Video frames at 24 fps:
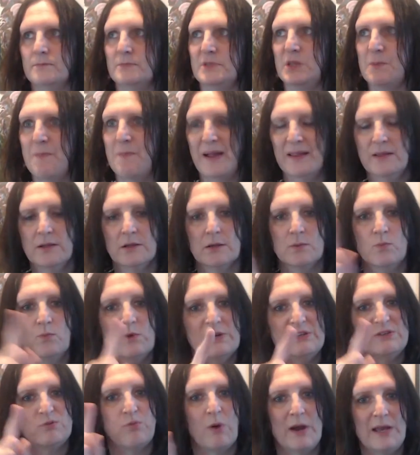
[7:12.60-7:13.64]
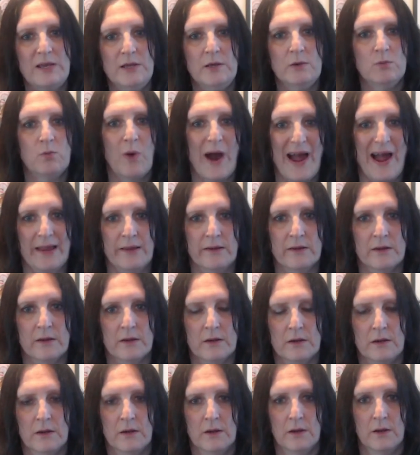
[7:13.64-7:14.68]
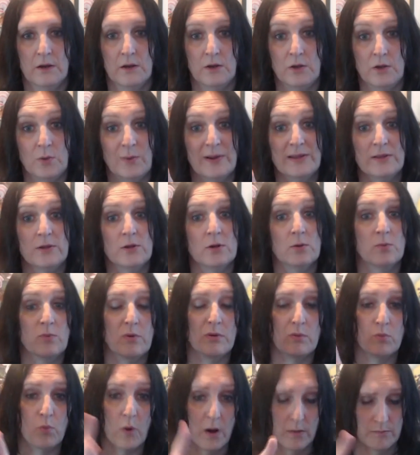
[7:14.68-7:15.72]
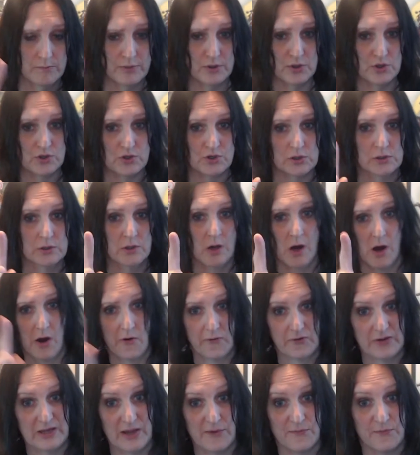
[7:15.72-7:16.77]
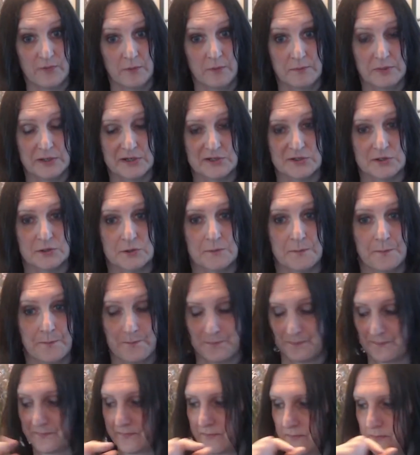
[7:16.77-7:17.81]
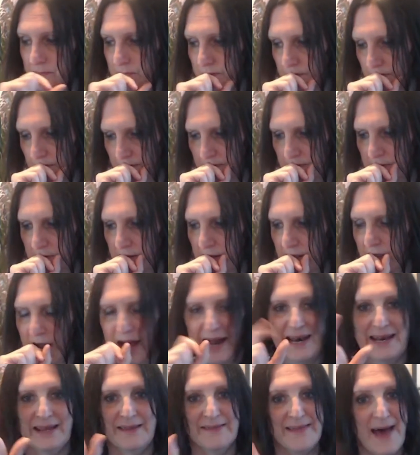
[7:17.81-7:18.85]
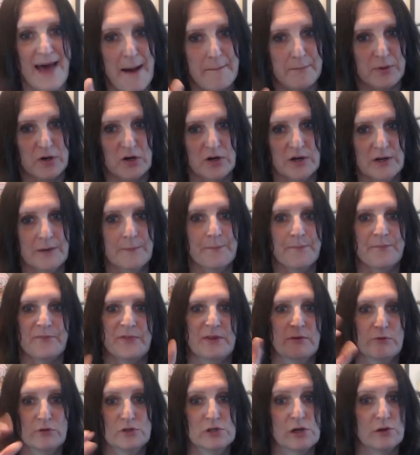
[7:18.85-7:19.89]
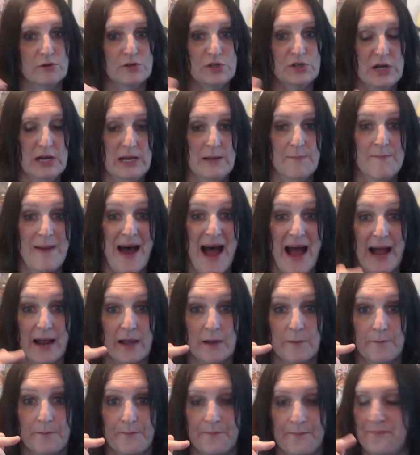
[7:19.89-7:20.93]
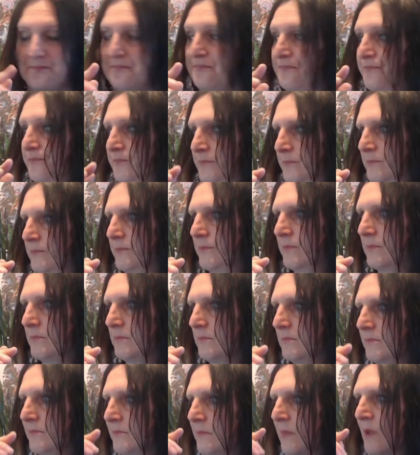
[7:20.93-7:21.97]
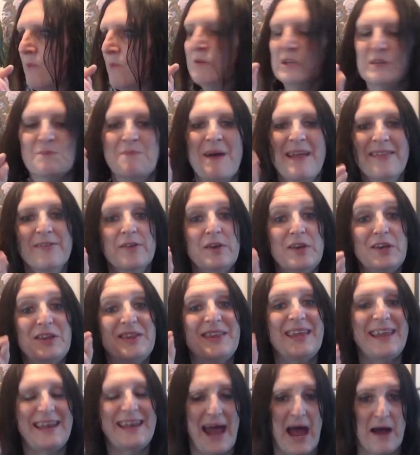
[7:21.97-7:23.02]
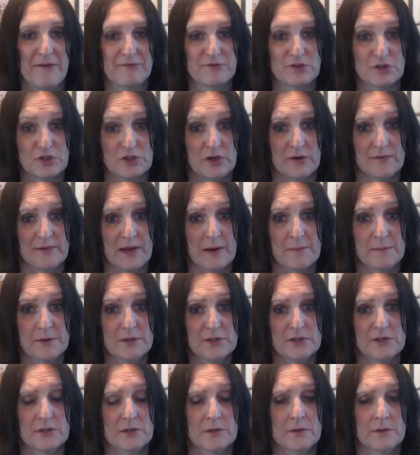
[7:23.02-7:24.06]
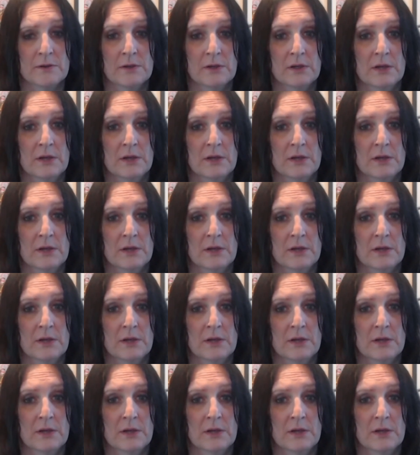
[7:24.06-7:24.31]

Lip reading: depending on which way you went, you ended up with one puzzle or a different puzzle. And in that point, there was no turning back, which meant that you did have to solve that puzzle,